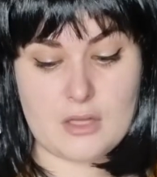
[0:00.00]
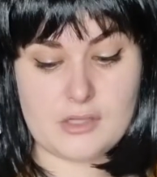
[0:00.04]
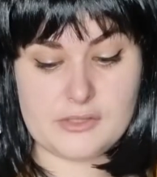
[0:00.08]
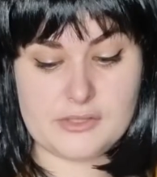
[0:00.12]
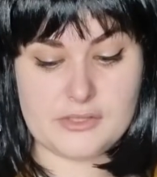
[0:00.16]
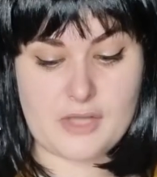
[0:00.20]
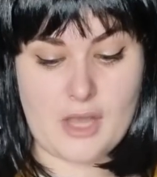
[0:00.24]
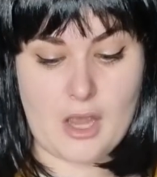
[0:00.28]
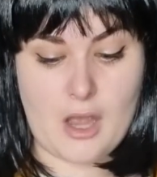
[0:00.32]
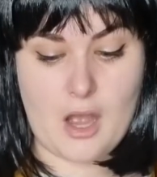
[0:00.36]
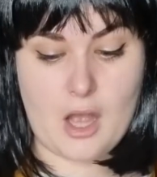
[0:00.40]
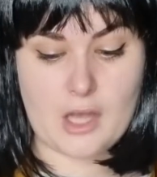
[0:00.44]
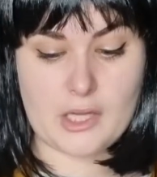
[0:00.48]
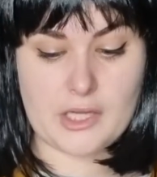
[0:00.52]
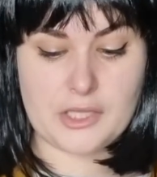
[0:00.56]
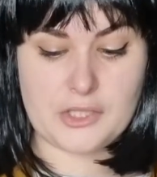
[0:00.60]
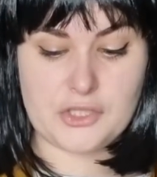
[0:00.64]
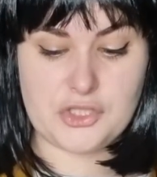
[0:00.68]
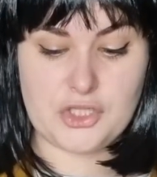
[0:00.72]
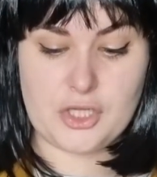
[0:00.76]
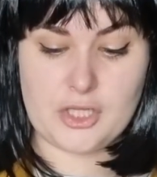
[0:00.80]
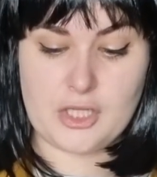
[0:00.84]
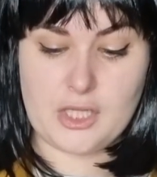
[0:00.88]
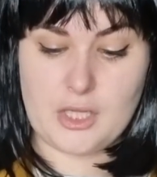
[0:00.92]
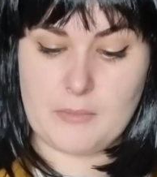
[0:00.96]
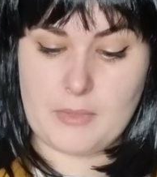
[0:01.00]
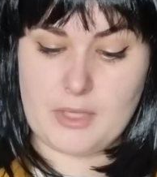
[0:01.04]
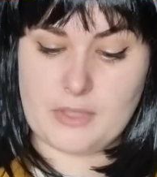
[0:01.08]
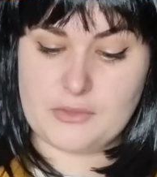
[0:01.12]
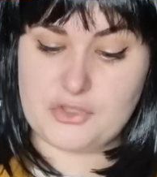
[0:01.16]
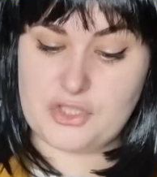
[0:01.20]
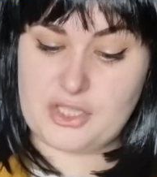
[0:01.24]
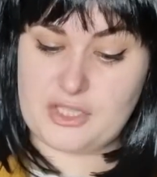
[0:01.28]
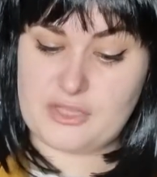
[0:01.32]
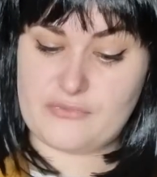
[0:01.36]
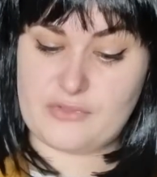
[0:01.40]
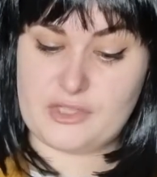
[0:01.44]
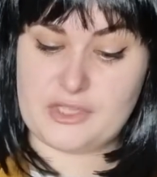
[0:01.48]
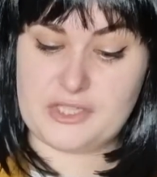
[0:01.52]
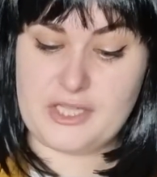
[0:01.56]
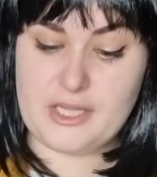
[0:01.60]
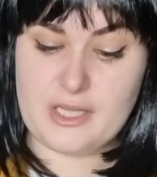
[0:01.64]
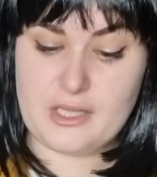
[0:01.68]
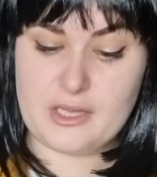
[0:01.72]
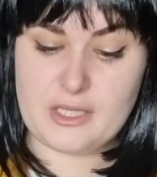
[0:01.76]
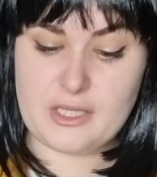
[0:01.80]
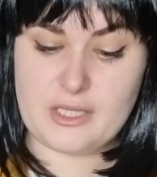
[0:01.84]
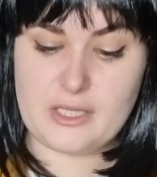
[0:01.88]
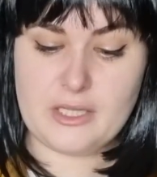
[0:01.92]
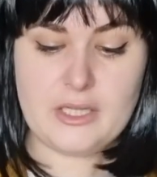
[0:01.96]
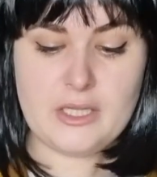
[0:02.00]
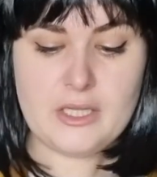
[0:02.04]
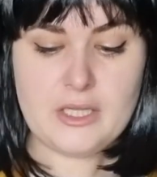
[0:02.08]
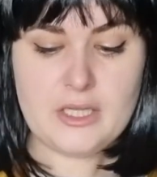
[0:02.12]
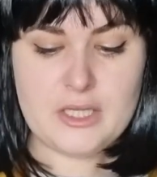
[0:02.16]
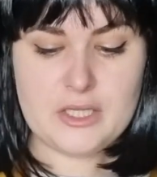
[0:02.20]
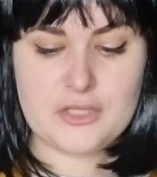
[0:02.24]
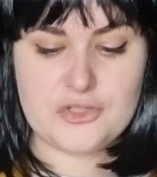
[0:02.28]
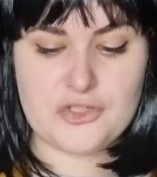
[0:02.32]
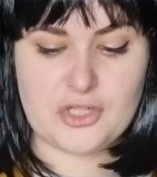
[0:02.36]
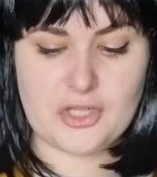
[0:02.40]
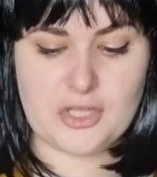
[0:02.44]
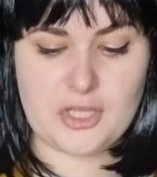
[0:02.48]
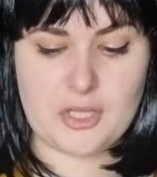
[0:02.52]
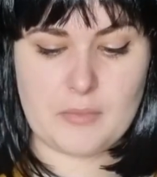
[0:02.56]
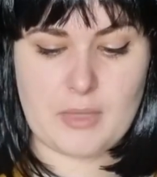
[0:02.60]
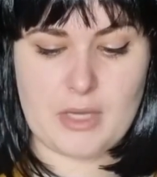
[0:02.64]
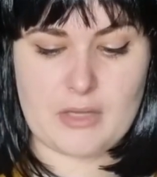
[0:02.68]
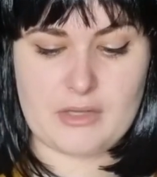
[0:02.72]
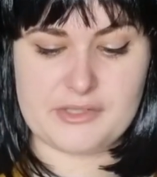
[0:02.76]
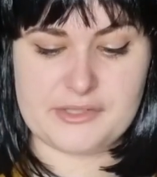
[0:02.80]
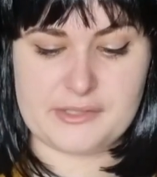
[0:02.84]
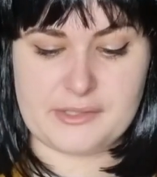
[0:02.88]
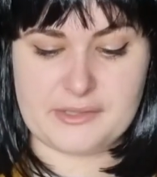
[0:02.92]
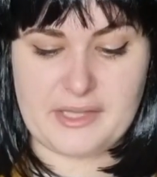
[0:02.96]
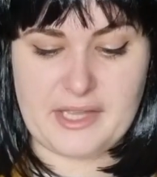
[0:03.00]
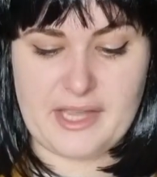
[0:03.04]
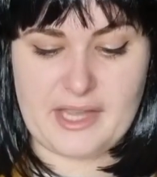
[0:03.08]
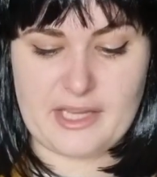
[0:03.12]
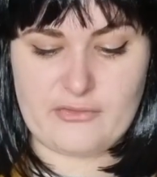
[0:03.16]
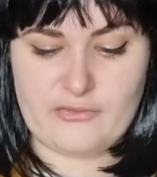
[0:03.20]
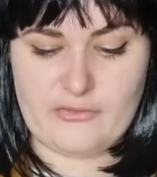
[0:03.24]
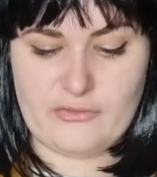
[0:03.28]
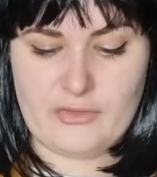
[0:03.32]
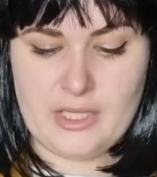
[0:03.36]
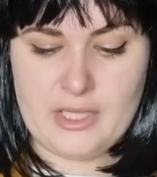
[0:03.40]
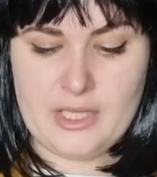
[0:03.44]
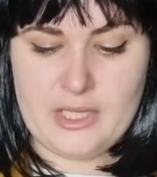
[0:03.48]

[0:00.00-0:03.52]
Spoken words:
dolls talk, Chucky about Jennifer Tilly, Chucky about his life,